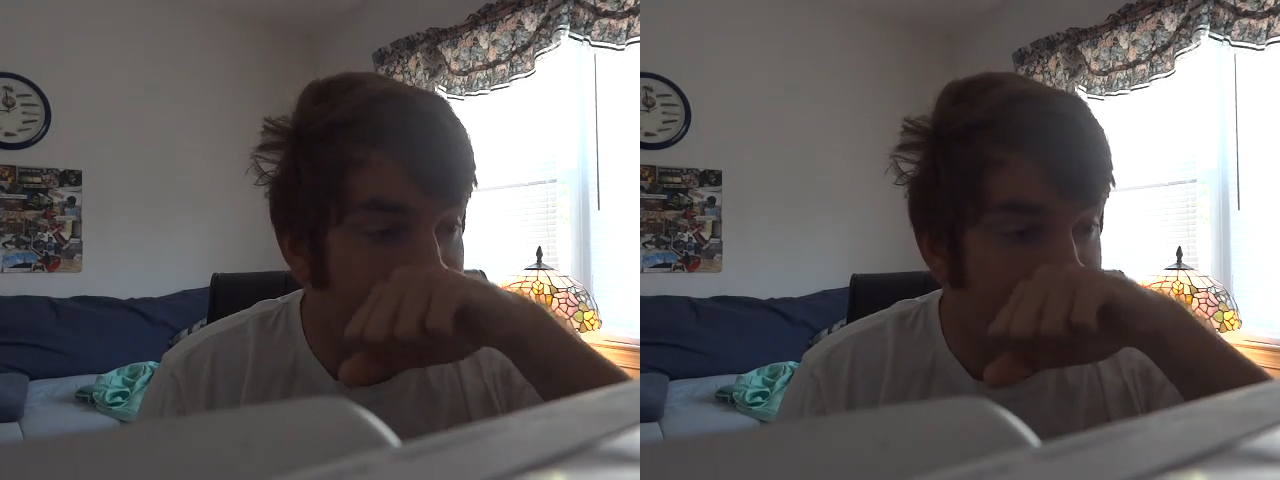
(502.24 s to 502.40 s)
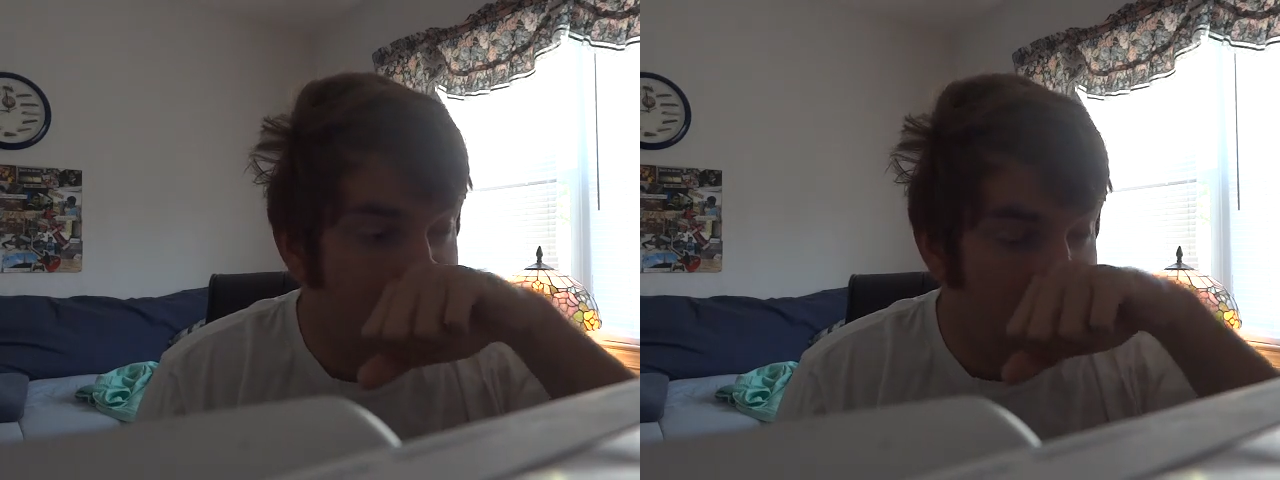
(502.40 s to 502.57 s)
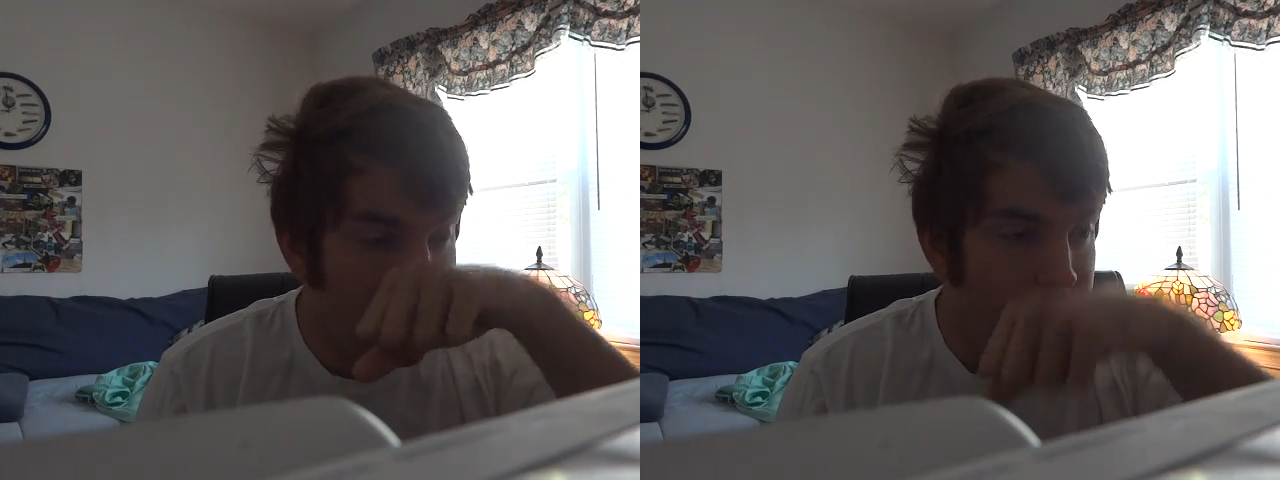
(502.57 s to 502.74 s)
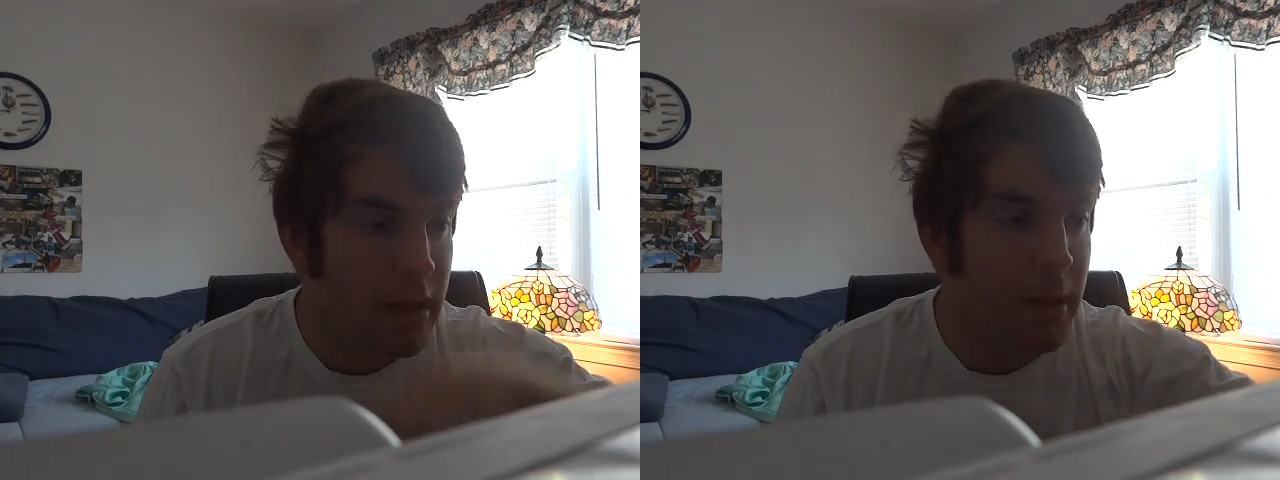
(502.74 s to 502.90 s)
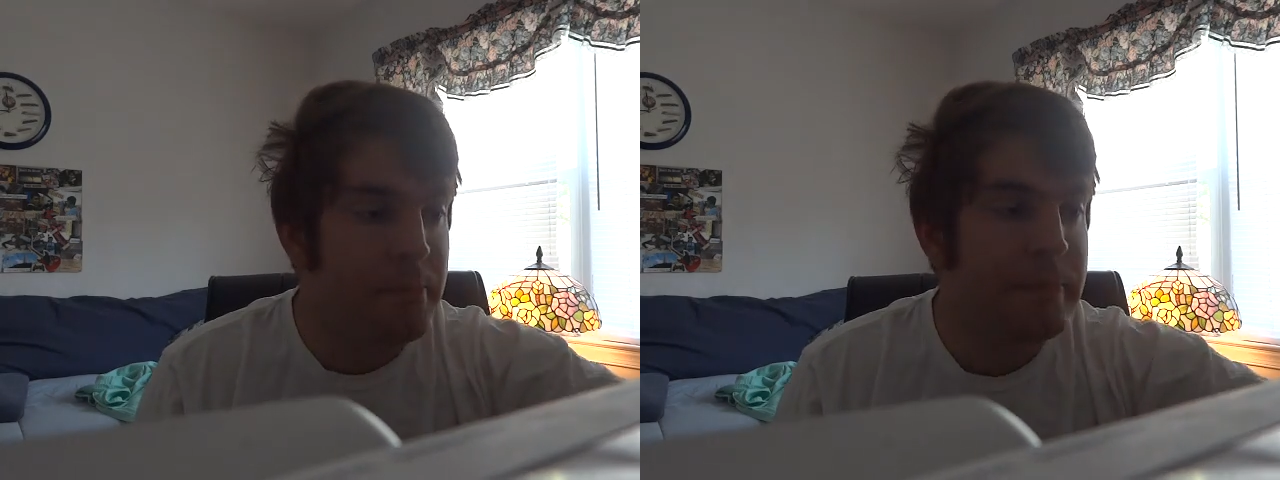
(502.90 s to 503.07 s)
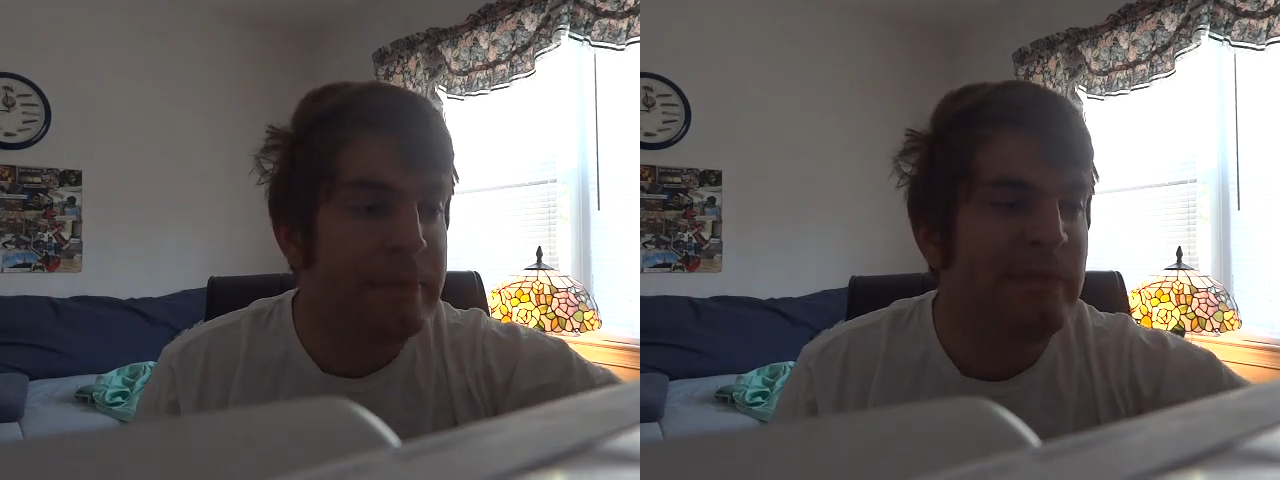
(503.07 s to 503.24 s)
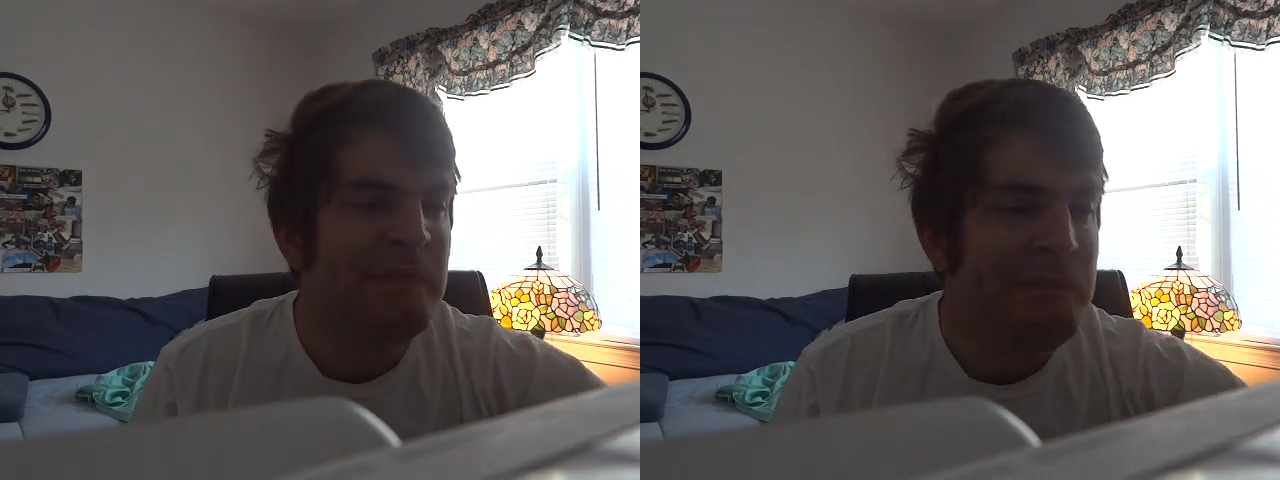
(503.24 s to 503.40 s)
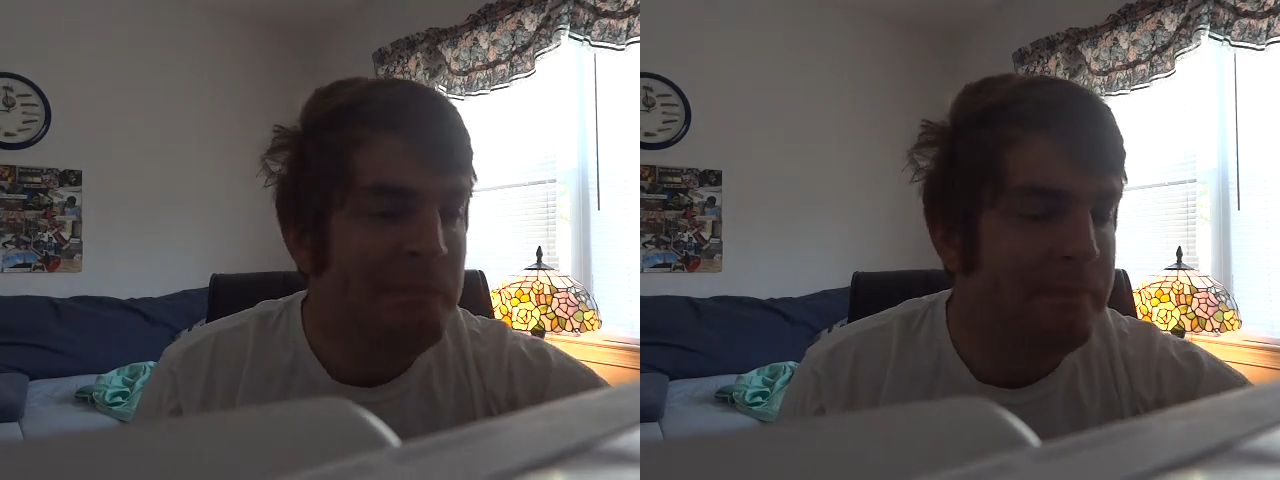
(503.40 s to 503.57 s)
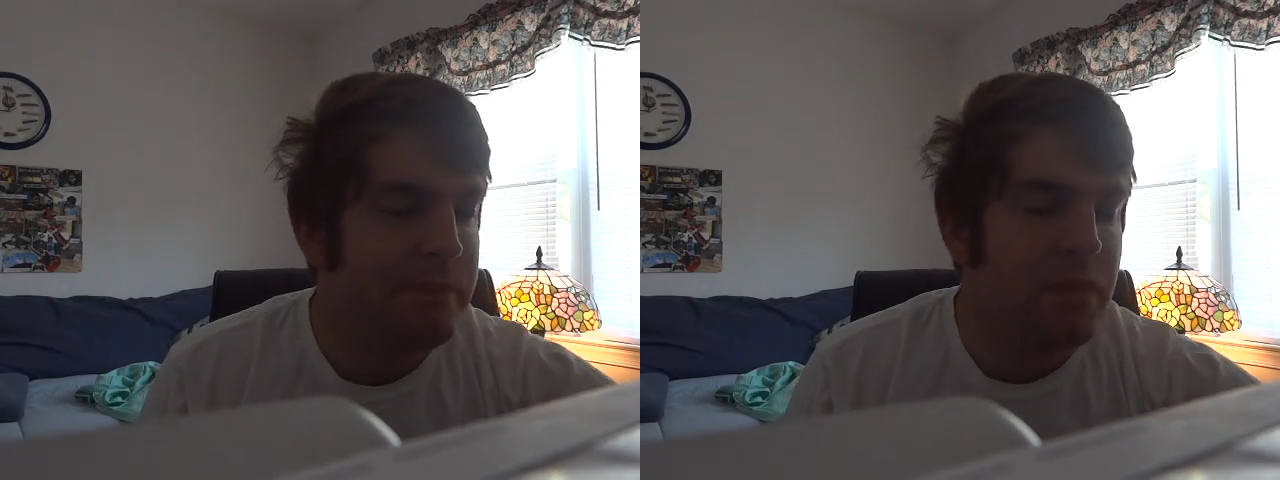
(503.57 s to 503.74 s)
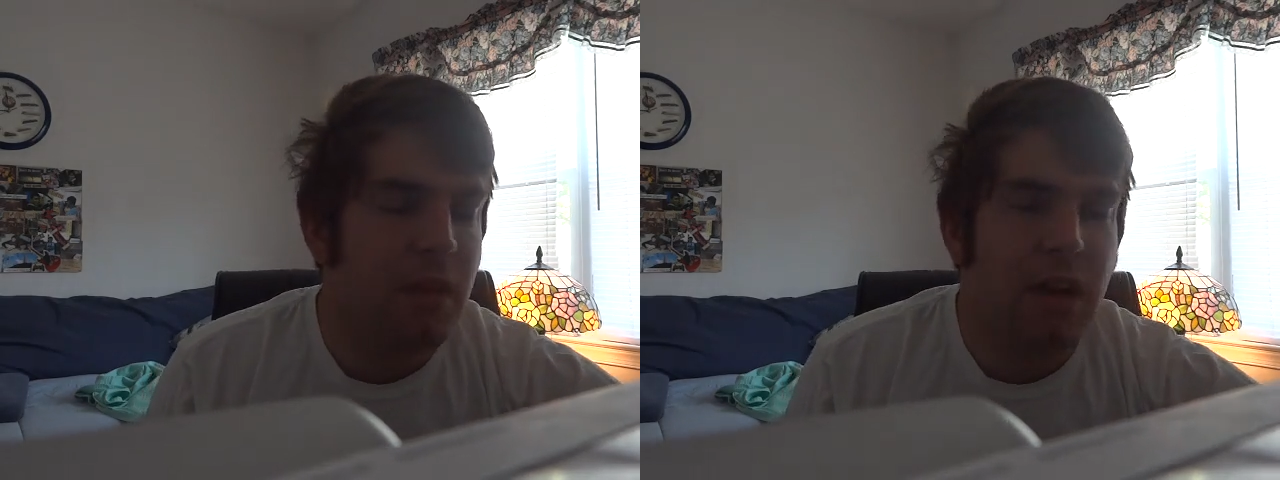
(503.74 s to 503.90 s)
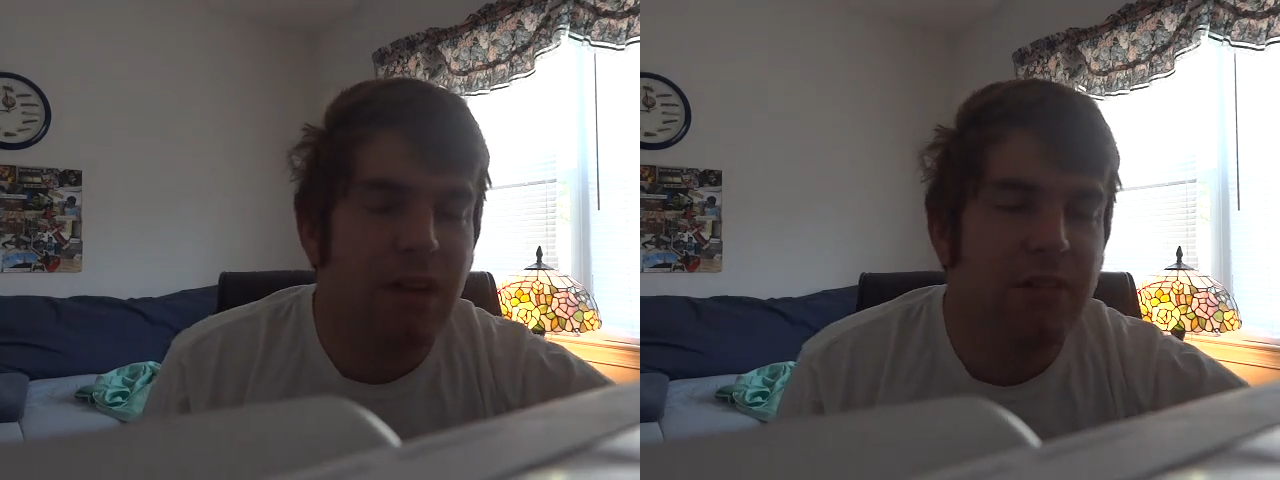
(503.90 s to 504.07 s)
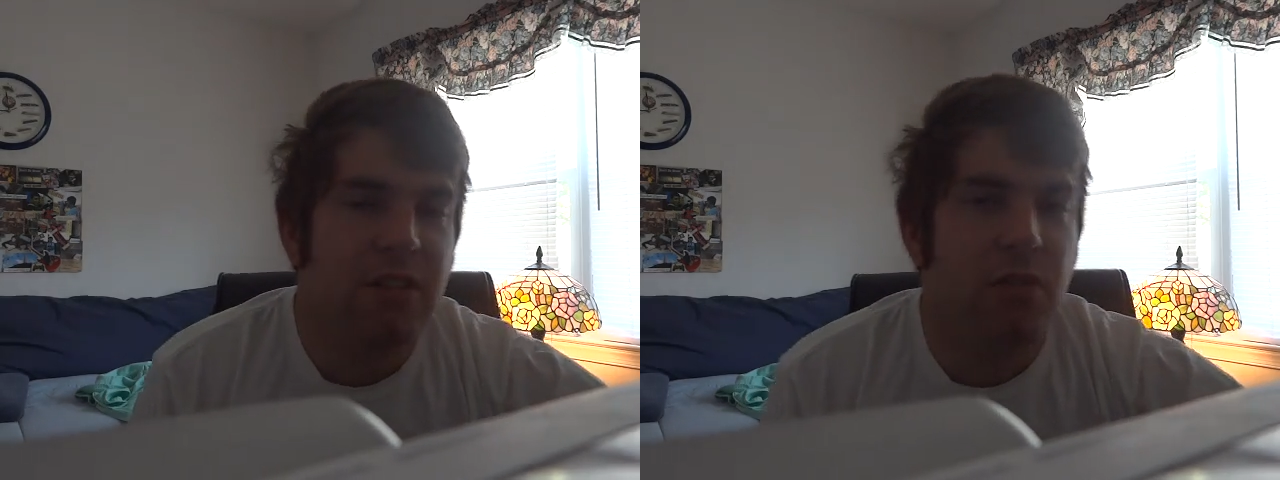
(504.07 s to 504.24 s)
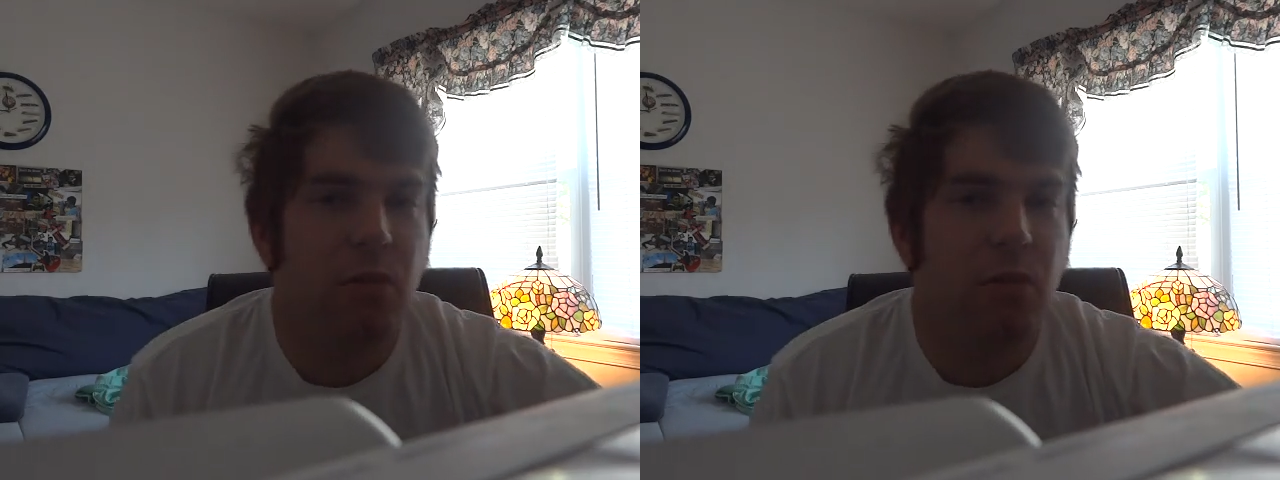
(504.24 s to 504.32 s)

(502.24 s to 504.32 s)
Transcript: that night too. There was this